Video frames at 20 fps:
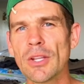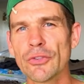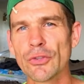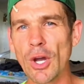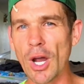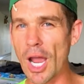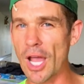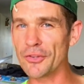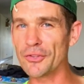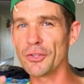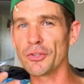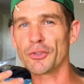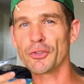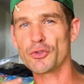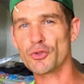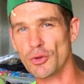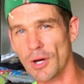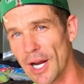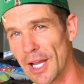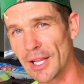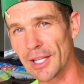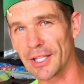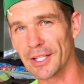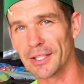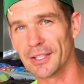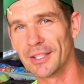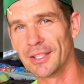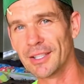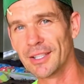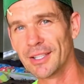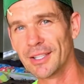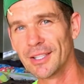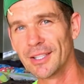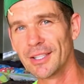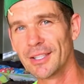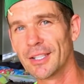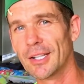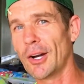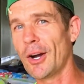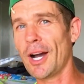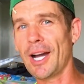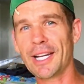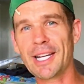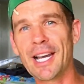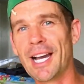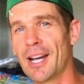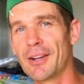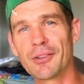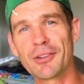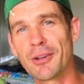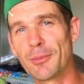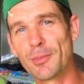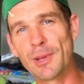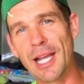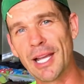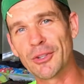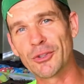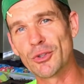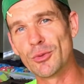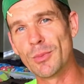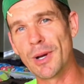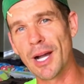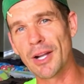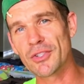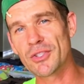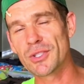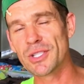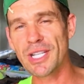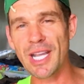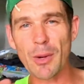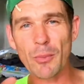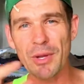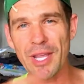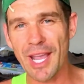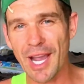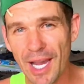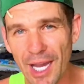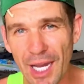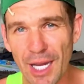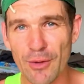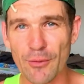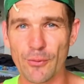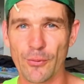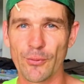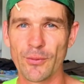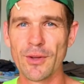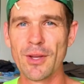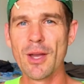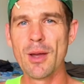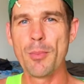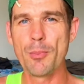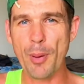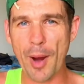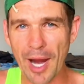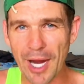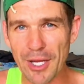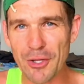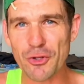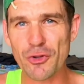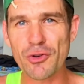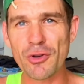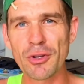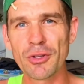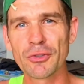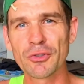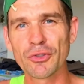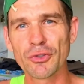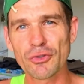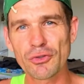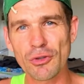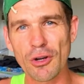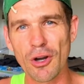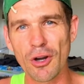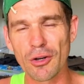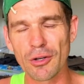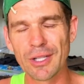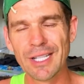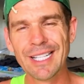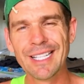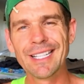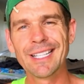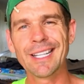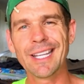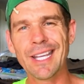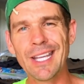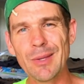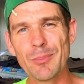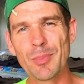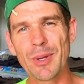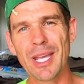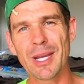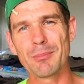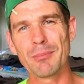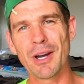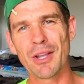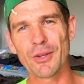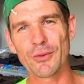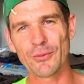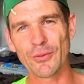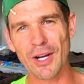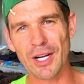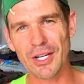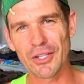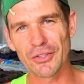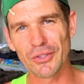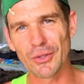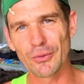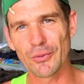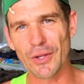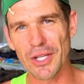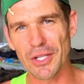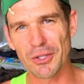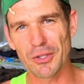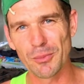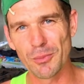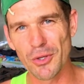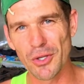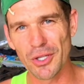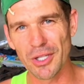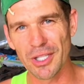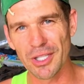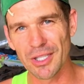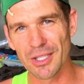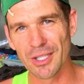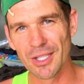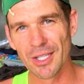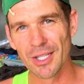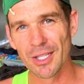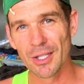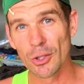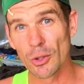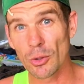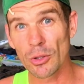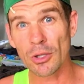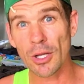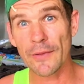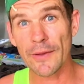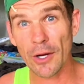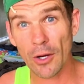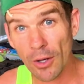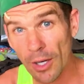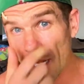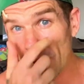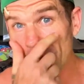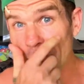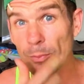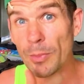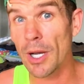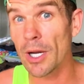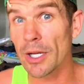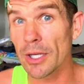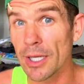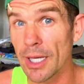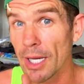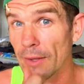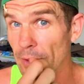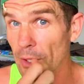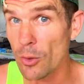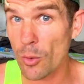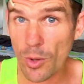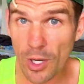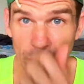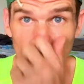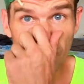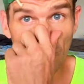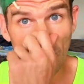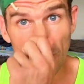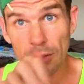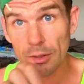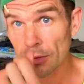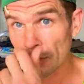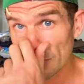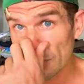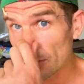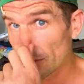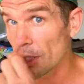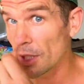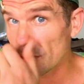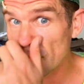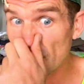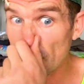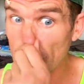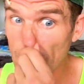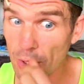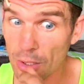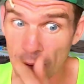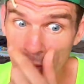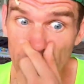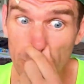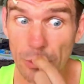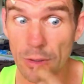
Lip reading: So as an Australian, I can't complain too much. Yet we have Patreon strong, e-beg motherfuckers in the vegan community who are like, their eyes are bugging out. They're always like, itching their nose.